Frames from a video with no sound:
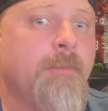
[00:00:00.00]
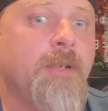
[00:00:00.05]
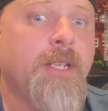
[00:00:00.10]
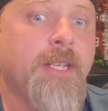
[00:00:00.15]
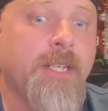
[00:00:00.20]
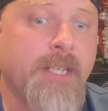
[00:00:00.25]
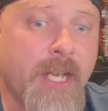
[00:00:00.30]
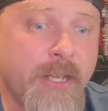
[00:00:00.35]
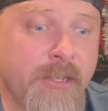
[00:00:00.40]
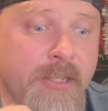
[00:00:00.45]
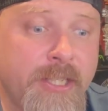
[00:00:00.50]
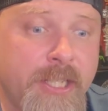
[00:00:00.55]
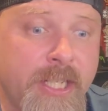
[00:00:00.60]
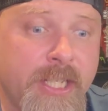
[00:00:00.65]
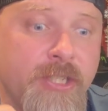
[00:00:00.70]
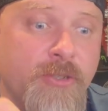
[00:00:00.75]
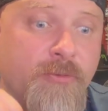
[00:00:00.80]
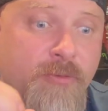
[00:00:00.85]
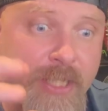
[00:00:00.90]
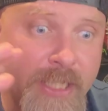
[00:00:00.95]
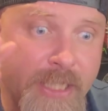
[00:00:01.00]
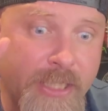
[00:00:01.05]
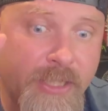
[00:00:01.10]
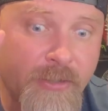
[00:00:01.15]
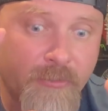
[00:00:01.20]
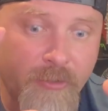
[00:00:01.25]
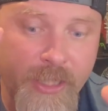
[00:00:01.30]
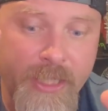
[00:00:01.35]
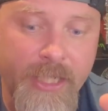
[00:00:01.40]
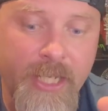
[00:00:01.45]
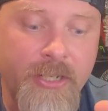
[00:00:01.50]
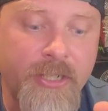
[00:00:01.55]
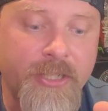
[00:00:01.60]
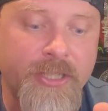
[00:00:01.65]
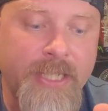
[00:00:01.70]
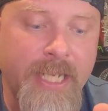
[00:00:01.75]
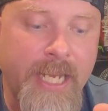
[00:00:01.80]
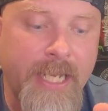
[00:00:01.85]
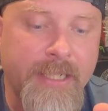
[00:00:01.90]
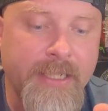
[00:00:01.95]
The other thing you need to really
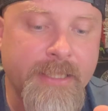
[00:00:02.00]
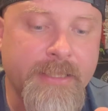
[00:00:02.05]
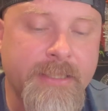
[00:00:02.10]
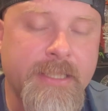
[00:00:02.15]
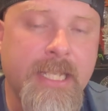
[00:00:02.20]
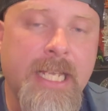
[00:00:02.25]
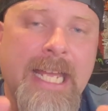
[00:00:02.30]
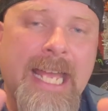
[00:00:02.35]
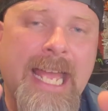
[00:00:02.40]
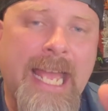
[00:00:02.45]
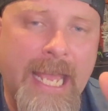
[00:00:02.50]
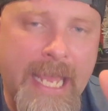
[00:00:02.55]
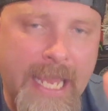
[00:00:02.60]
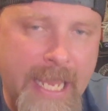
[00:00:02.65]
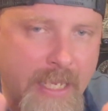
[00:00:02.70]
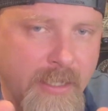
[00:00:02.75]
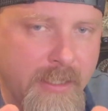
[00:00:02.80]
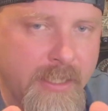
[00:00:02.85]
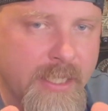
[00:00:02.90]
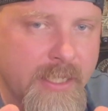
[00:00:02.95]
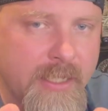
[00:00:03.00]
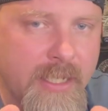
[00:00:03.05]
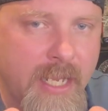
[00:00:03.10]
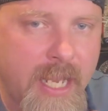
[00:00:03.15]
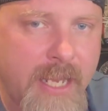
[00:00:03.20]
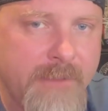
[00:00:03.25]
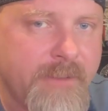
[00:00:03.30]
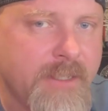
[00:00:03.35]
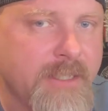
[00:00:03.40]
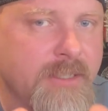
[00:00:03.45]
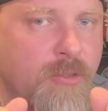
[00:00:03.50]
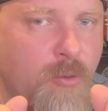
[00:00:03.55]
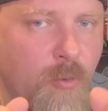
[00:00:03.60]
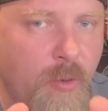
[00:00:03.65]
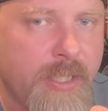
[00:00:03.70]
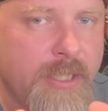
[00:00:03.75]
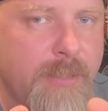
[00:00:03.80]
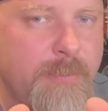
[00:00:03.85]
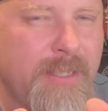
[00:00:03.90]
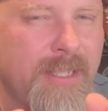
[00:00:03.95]
understand is handling a knife is
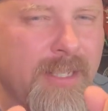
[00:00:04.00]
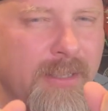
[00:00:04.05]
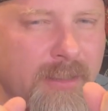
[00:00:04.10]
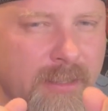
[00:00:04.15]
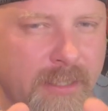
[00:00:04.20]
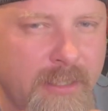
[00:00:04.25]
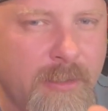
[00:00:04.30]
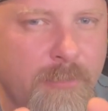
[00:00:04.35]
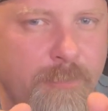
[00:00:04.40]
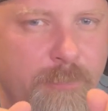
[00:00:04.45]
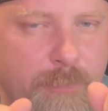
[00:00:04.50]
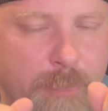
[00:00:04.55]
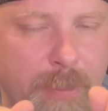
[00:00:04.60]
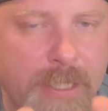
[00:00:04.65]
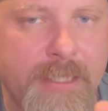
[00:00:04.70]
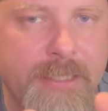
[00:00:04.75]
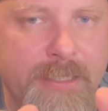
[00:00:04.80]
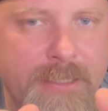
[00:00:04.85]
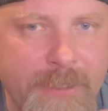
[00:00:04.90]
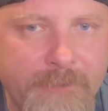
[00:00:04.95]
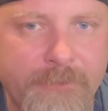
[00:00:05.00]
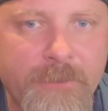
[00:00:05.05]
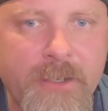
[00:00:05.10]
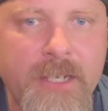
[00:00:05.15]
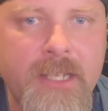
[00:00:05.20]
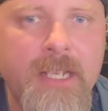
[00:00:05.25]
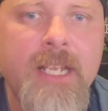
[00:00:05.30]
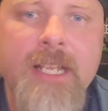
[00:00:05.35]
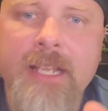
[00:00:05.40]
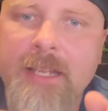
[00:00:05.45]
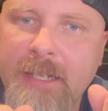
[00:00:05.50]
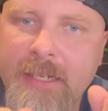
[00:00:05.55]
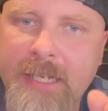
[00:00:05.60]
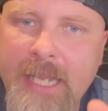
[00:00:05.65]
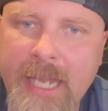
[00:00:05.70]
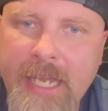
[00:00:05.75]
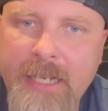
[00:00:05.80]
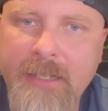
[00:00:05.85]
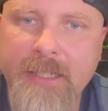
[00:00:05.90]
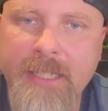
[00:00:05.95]
going to be a little bit different than
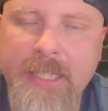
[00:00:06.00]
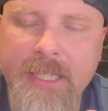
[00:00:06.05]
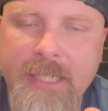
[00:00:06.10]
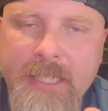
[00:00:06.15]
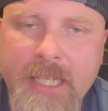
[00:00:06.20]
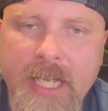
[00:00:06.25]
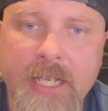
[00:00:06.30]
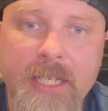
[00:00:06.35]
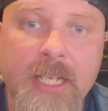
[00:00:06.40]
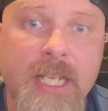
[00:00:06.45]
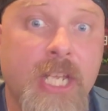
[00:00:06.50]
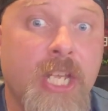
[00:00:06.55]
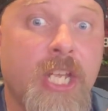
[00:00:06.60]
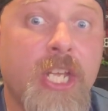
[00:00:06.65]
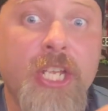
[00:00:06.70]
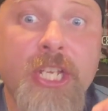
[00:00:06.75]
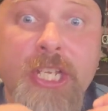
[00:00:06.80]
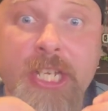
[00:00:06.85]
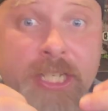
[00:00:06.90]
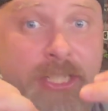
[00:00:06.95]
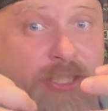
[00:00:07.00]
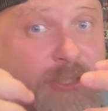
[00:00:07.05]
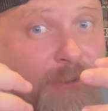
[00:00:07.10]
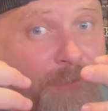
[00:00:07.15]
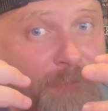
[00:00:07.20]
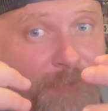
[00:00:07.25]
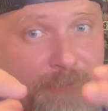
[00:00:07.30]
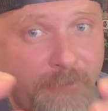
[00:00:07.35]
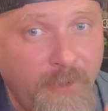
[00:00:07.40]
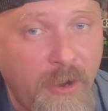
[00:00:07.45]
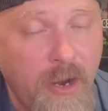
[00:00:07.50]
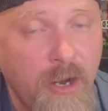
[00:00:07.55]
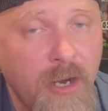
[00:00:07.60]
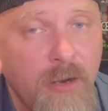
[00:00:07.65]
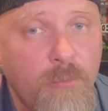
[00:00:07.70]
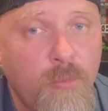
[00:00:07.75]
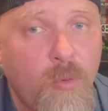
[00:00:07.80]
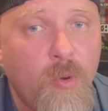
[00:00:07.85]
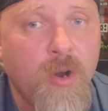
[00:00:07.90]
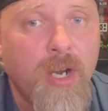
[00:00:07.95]
handling a gun. It is a far
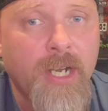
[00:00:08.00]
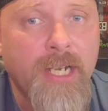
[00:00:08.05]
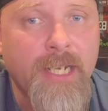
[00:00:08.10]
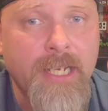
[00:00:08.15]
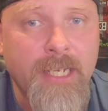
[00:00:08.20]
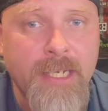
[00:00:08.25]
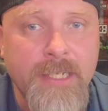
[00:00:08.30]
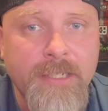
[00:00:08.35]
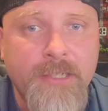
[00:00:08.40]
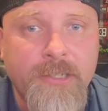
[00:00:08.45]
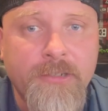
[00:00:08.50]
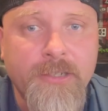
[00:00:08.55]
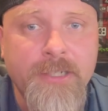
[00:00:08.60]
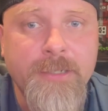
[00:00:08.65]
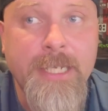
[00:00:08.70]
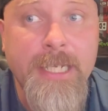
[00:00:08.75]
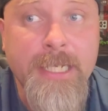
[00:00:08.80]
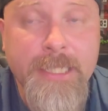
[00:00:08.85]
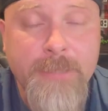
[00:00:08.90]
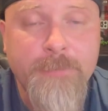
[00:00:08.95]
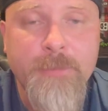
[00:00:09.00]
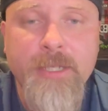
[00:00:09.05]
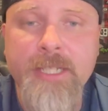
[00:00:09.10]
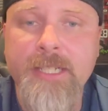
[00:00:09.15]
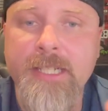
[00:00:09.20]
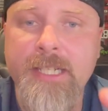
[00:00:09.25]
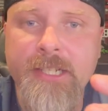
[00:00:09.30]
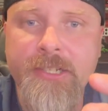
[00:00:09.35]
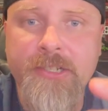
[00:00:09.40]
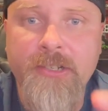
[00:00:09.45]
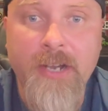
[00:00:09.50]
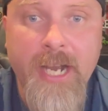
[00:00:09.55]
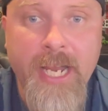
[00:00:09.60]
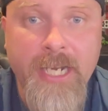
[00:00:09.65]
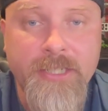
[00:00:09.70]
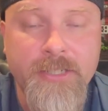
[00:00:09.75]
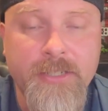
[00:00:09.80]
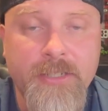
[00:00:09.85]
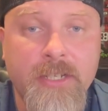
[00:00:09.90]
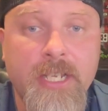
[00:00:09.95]
more intimate
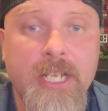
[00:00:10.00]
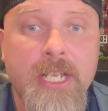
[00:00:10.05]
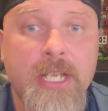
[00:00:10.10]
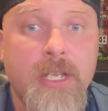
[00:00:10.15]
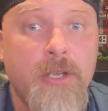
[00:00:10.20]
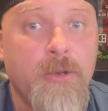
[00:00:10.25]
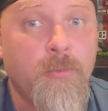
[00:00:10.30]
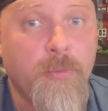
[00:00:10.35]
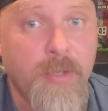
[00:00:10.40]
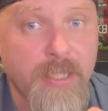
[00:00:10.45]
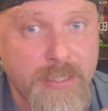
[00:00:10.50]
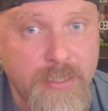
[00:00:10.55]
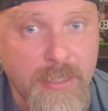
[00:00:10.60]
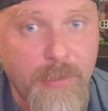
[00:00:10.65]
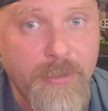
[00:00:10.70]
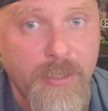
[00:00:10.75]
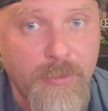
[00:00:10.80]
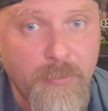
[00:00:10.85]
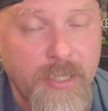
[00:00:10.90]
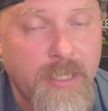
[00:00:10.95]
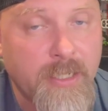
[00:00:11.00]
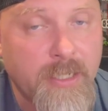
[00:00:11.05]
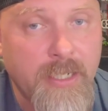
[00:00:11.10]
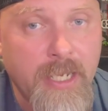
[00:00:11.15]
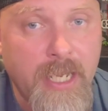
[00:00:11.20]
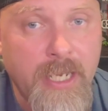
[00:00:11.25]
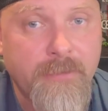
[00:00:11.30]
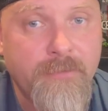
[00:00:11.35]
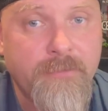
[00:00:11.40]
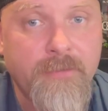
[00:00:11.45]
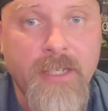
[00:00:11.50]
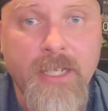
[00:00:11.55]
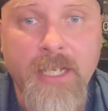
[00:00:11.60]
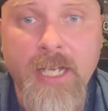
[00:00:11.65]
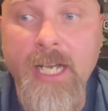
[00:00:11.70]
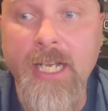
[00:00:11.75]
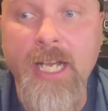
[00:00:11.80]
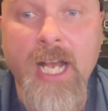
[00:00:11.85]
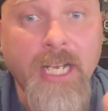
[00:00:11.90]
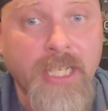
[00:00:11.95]
interaction with somebody with a knife.
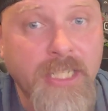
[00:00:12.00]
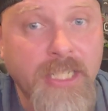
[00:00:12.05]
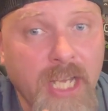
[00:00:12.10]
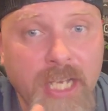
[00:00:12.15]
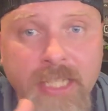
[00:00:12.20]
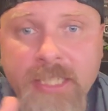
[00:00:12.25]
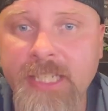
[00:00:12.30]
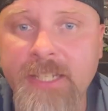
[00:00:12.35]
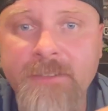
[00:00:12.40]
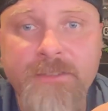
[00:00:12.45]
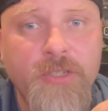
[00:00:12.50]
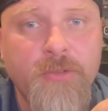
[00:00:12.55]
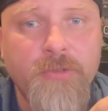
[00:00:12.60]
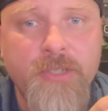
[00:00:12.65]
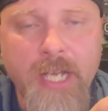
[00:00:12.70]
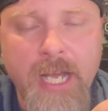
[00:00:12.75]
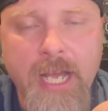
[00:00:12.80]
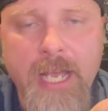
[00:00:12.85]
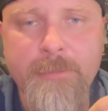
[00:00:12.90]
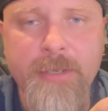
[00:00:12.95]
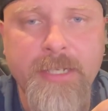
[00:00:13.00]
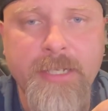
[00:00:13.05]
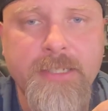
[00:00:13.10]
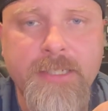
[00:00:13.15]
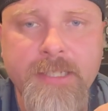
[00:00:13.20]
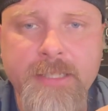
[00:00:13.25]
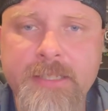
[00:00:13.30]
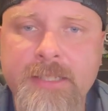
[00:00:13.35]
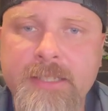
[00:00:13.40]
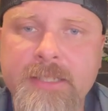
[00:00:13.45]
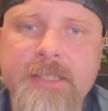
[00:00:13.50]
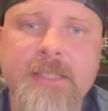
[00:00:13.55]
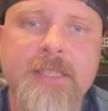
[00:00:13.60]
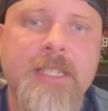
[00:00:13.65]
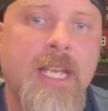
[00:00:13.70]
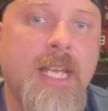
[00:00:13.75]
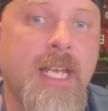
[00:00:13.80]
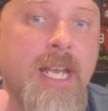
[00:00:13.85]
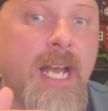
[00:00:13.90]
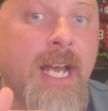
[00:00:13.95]
A gun gives you time and distance.
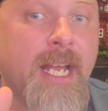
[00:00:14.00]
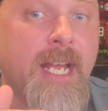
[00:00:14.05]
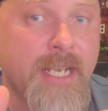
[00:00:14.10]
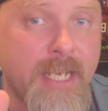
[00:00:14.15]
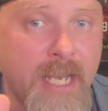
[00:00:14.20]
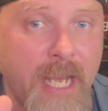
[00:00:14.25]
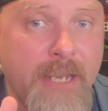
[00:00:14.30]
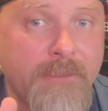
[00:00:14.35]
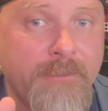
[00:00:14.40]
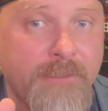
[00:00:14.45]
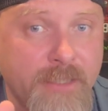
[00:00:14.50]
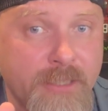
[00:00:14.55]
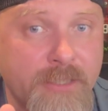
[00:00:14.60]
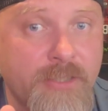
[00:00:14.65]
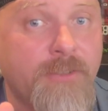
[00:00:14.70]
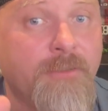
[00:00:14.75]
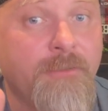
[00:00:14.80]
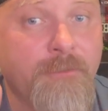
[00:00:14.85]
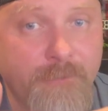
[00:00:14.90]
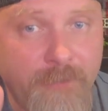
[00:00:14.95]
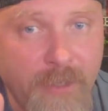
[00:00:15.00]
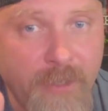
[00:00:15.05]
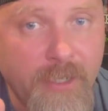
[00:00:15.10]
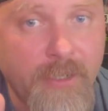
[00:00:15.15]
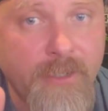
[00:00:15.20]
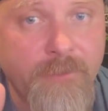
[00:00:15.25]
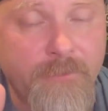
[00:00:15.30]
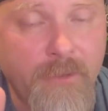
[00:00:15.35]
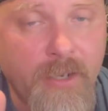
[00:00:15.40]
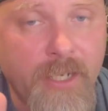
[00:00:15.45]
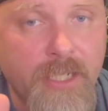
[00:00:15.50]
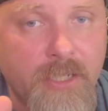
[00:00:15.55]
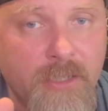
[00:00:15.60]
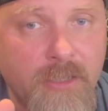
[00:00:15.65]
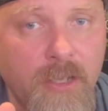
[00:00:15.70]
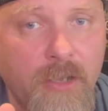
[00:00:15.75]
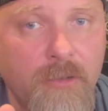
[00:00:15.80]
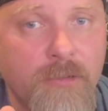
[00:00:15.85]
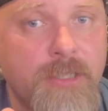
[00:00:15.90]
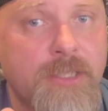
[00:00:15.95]
A knife is very, very
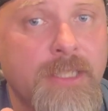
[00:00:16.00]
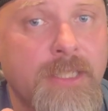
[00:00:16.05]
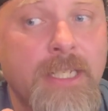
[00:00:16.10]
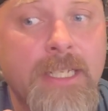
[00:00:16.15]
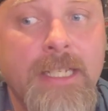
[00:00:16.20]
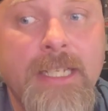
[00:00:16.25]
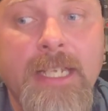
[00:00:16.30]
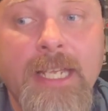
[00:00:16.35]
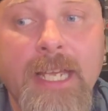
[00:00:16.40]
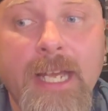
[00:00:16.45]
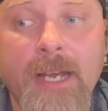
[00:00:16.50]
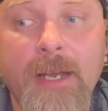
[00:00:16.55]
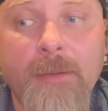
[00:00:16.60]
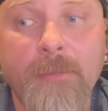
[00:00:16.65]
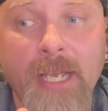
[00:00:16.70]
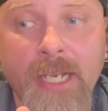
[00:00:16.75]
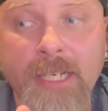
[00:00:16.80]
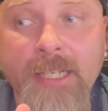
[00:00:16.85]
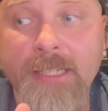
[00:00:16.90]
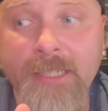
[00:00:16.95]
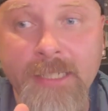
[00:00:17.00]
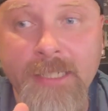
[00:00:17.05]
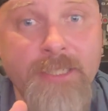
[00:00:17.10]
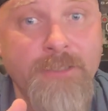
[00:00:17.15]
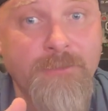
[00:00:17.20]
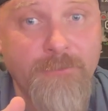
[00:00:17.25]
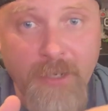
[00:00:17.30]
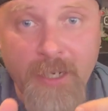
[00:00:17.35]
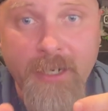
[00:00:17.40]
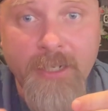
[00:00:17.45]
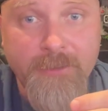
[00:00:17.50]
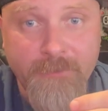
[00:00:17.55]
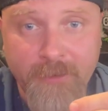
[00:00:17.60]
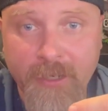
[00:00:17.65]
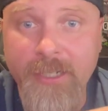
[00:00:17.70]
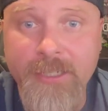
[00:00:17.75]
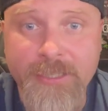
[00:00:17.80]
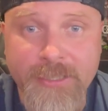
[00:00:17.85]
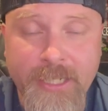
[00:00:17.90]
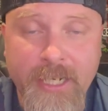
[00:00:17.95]
close. And it is very,
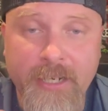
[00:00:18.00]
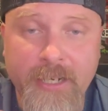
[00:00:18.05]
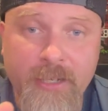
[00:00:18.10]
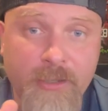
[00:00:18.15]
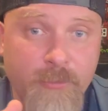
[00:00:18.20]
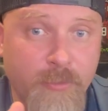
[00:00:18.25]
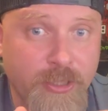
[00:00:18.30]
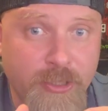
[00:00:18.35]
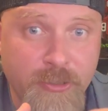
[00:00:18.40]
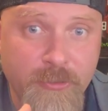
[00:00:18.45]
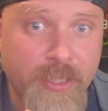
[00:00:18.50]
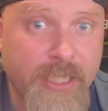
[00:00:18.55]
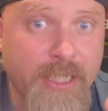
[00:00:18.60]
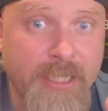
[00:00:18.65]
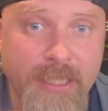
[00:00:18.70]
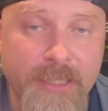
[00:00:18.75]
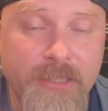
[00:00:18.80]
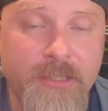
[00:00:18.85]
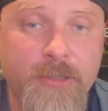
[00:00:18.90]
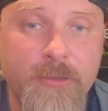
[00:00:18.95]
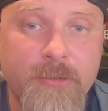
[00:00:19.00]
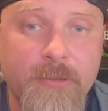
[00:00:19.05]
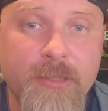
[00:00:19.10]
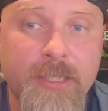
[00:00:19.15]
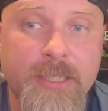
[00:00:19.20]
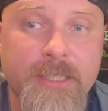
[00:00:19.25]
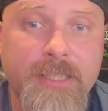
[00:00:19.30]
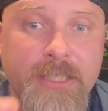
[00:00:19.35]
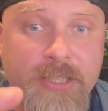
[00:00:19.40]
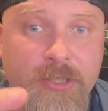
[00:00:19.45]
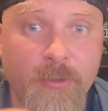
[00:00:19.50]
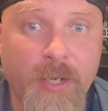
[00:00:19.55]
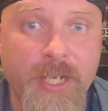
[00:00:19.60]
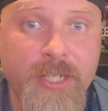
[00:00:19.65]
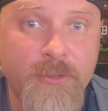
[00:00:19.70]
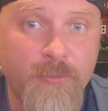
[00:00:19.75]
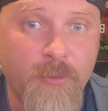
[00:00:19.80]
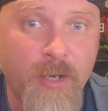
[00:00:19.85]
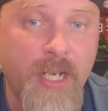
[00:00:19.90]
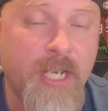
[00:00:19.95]
very scary when you get into a
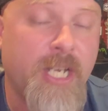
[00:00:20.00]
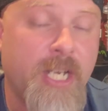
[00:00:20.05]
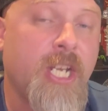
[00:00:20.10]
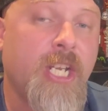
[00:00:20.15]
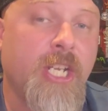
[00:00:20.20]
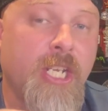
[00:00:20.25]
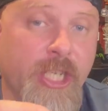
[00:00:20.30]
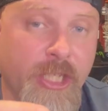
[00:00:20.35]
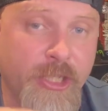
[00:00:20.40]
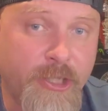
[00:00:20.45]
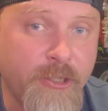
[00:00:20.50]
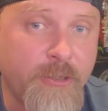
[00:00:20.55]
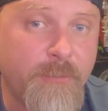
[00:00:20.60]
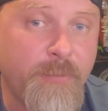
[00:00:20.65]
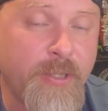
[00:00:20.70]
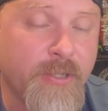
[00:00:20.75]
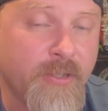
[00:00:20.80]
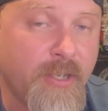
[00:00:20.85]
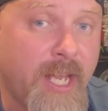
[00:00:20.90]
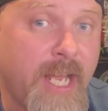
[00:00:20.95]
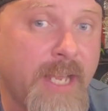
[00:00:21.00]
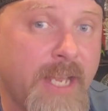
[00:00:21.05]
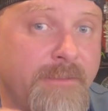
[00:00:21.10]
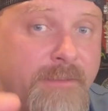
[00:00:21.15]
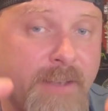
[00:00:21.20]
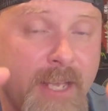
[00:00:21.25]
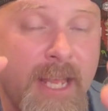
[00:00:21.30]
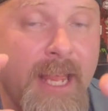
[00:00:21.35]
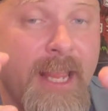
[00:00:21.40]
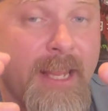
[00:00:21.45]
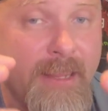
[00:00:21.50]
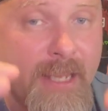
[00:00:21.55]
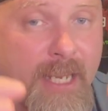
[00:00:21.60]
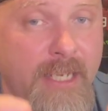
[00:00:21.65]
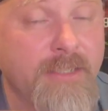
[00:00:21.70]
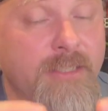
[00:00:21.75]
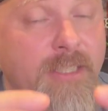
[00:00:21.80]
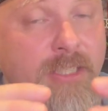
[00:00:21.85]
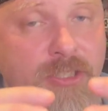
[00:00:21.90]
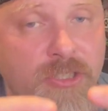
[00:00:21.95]
situation where it could be your life. That
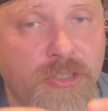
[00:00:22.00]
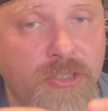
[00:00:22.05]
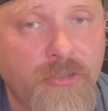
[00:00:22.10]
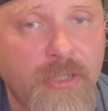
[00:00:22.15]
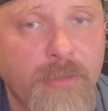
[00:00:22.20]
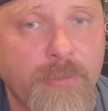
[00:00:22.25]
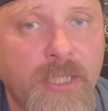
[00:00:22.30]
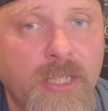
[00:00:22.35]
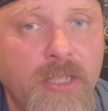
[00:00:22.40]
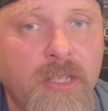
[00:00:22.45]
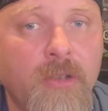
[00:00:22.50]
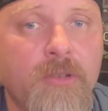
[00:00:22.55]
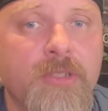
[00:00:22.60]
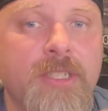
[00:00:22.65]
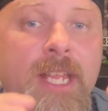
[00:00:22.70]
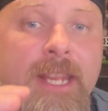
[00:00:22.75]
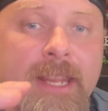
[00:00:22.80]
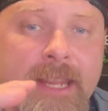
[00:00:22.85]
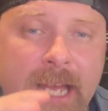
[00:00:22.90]
is extremely close.